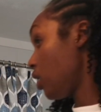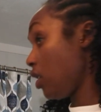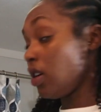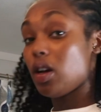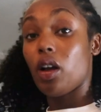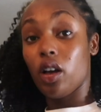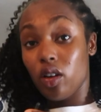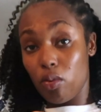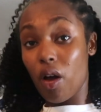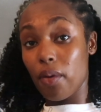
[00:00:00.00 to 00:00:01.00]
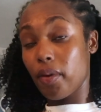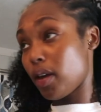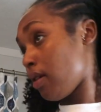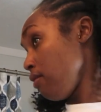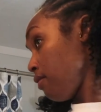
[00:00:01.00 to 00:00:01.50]
gonna get a good old bobby
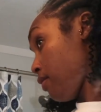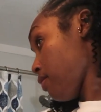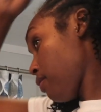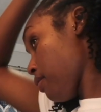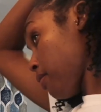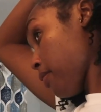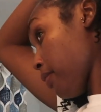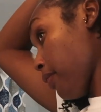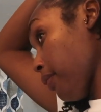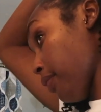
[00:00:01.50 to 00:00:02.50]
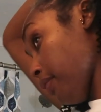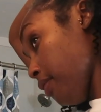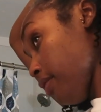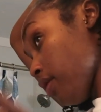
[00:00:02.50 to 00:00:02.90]
pin. Mm-hmm.